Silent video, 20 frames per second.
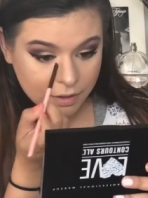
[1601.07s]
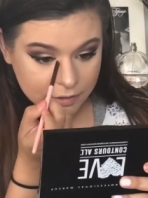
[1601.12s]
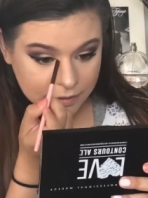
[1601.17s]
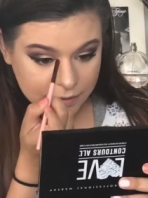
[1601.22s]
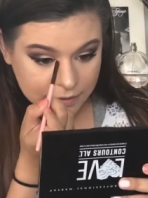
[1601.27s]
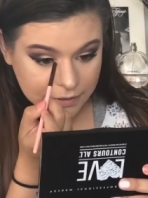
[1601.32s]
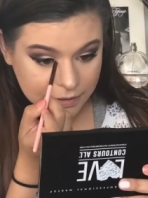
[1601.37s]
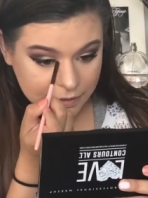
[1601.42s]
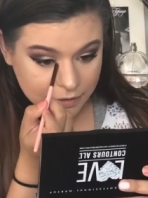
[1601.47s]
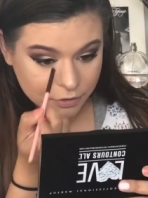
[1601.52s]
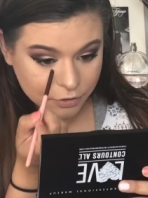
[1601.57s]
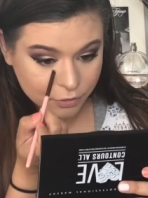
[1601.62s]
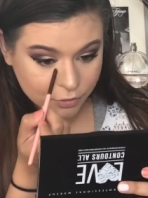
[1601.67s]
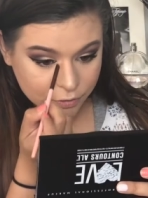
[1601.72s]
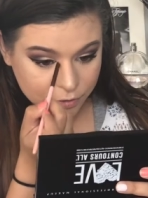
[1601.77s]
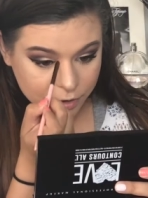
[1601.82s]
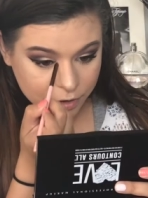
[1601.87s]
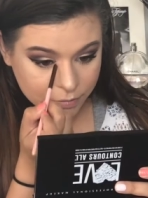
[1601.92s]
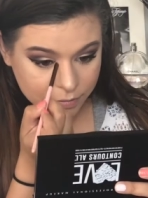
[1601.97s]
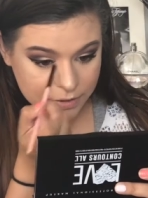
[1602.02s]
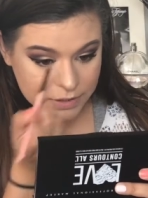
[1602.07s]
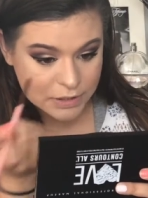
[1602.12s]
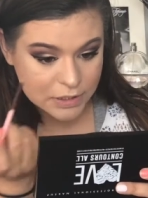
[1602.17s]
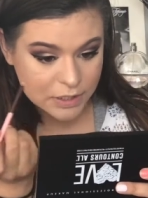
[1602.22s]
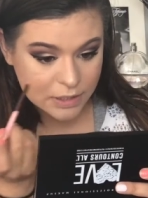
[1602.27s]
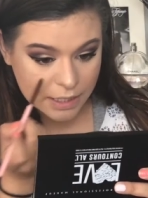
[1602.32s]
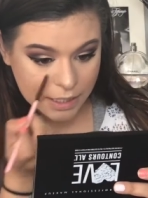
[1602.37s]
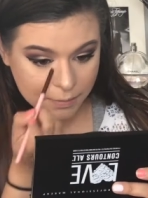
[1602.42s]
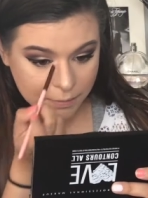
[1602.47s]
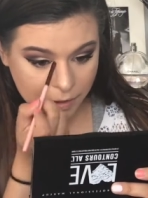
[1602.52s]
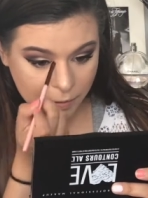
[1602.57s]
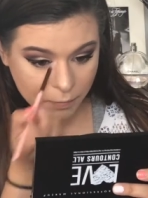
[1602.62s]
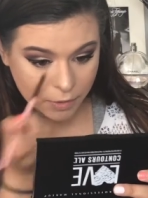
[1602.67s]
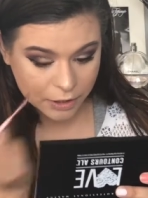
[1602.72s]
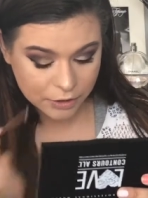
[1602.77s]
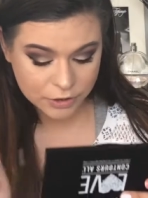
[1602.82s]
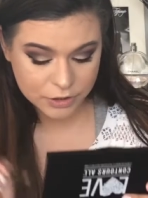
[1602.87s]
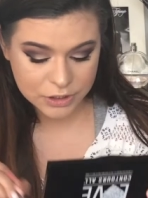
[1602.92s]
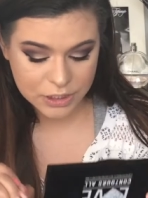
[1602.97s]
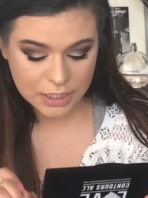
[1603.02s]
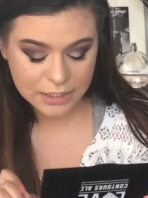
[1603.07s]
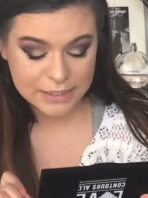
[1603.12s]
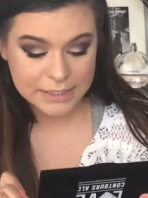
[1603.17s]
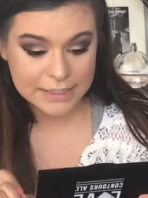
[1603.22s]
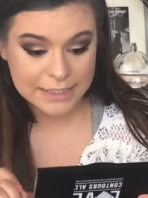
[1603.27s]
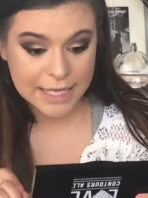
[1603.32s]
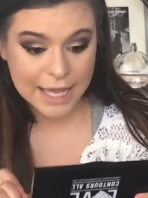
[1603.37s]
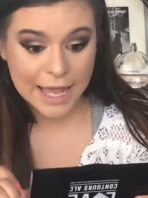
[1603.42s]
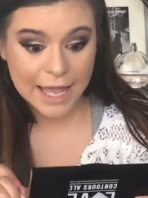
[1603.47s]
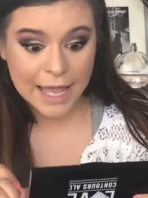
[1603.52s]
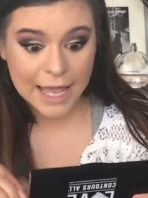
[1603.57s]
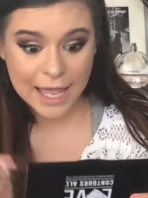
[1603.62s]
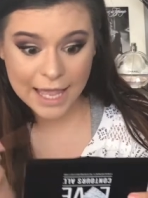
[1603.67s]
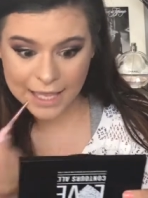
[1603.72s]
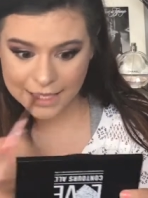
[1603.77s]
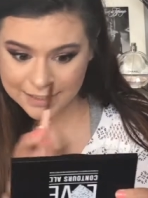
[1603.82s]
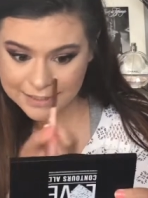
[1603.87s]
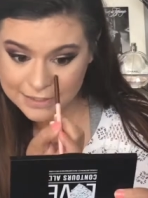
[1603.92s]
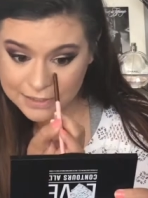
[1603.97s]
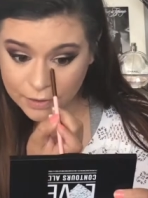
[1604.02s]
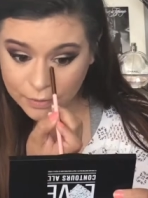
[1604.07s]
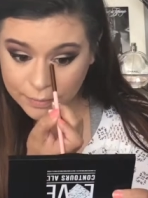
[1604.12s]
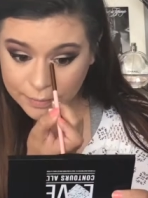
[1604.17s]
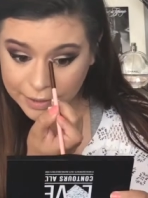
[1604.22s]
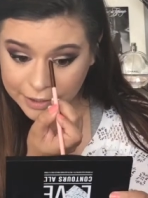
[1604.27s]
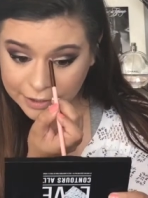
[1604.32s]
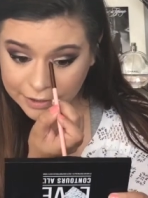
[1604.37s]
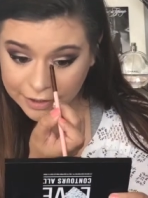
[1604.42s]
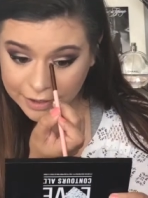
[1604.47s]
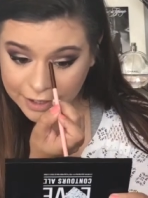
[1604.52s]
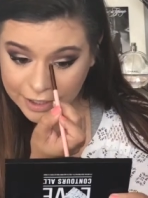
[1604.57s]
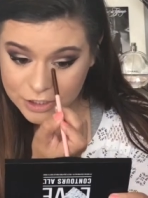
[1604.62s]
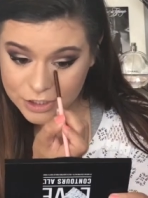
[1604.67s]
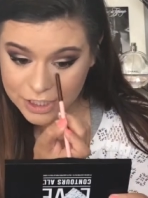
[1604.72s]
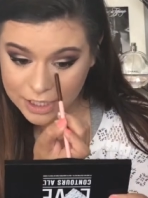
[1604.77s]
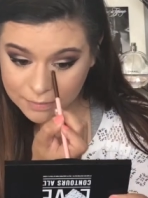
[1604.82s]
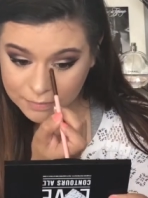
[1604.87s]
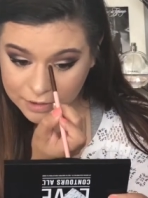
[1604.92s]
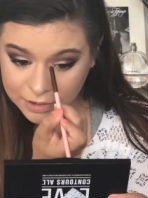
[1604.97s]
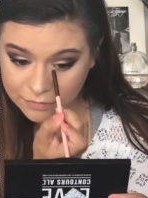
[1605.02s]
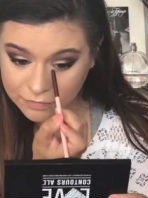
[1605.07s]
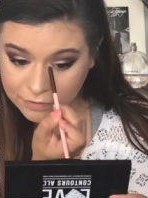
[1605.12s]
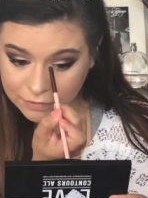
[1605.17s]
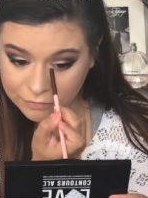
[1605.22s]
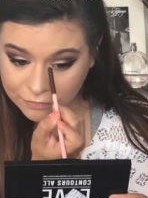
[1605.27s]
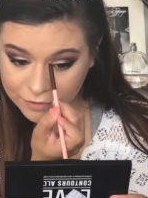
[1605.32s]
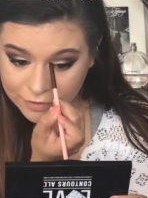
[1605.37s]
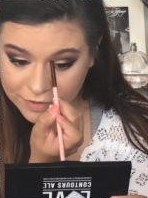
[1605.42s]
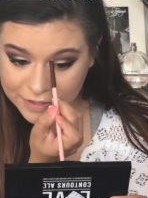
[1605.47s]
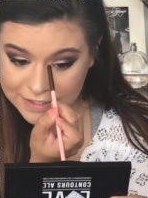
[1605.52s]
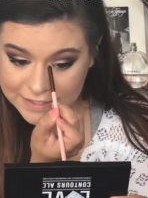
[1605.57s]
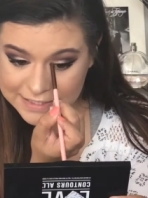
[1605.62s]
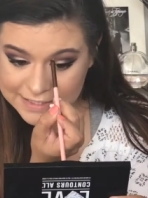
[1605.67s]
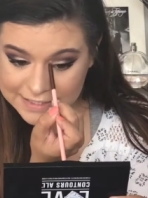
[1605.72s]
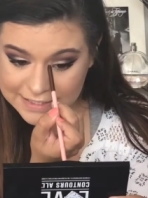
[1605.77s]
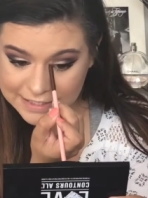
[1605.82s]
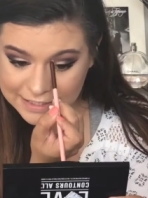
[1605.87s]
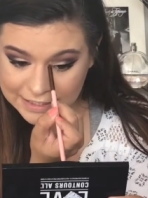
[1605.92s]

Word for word: Not the inner corner, but into like my water duct. Yes, oh my gosh, I'm living for this.